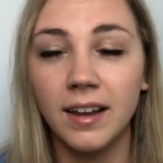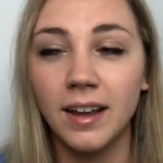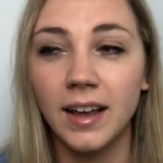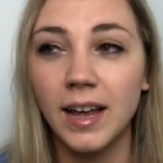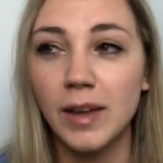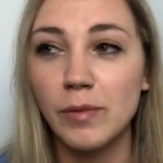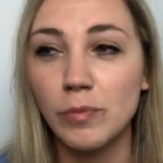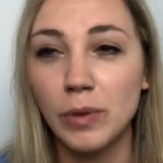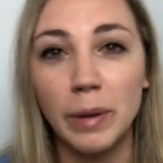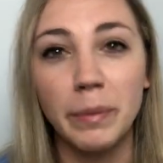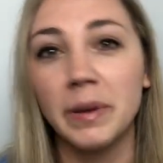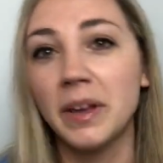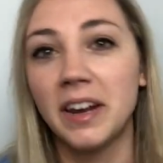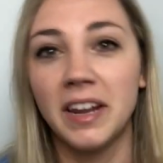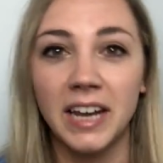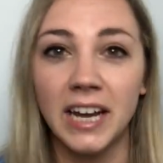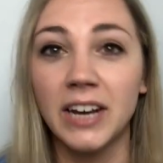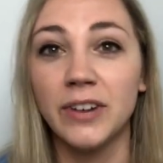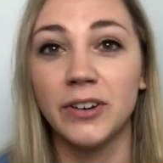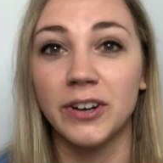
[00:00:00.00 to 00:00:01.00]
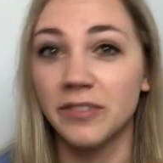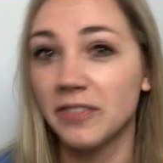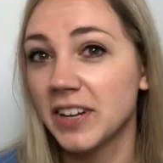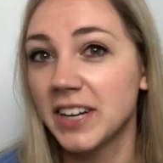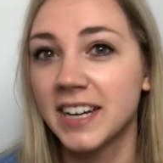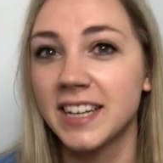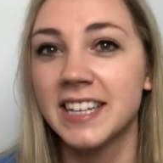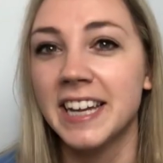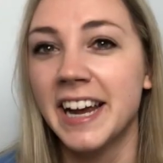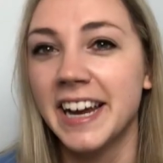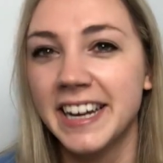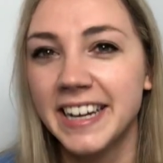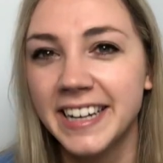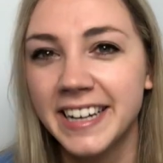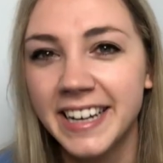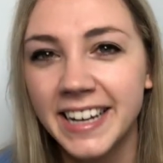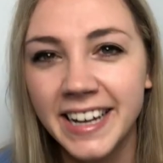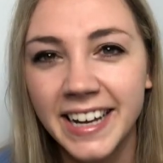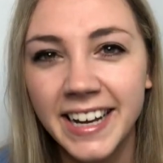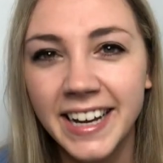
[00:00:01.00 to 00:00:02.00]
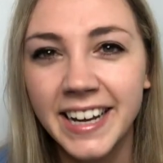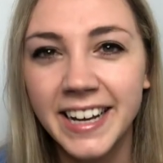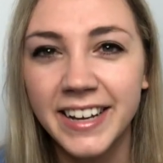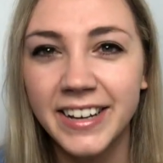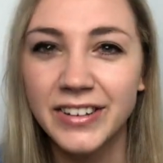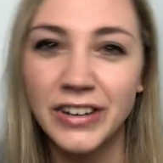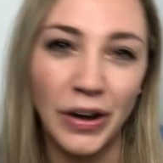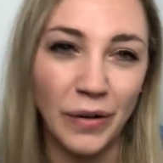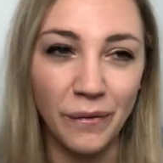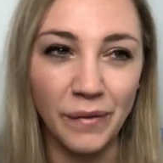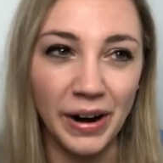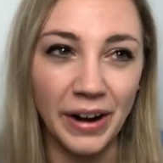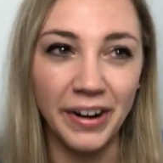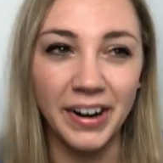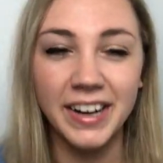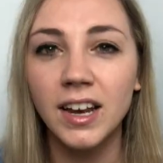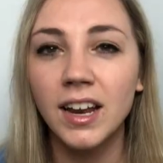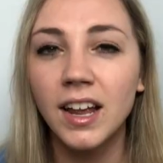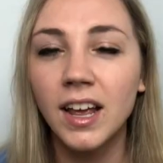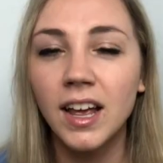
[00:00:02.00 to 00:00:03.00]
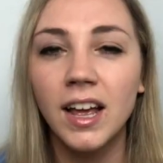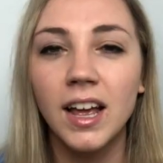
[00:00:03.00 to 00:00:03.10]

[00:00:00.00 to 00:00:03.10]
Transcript: I'm probably gonna get rid of it because I don't wear it.